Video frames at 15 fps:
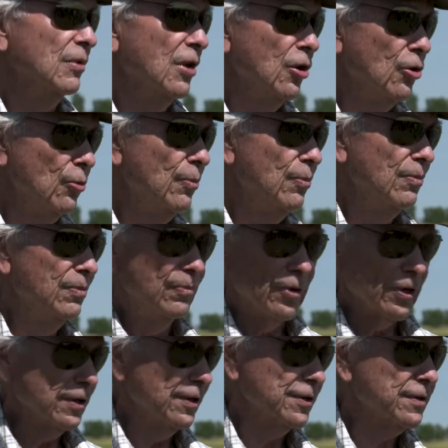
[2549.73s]
low
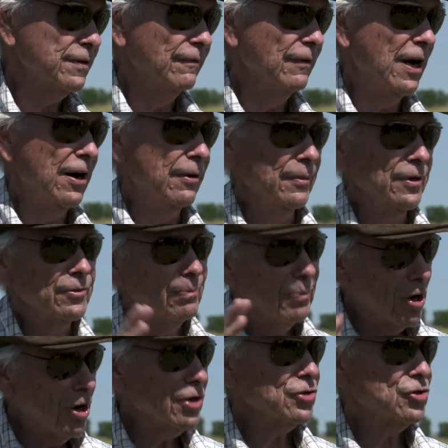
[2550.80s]
brittleness environment,
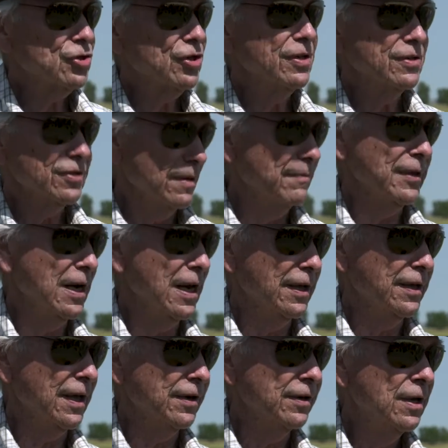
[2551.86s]
pasture, something
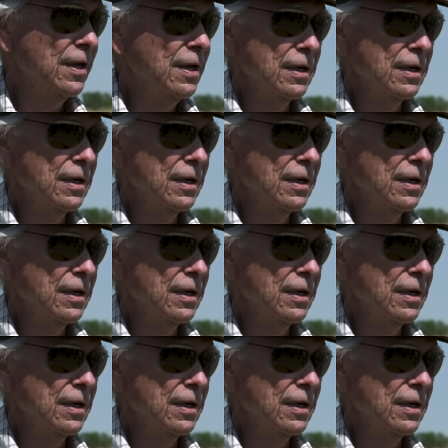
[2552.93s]
like that.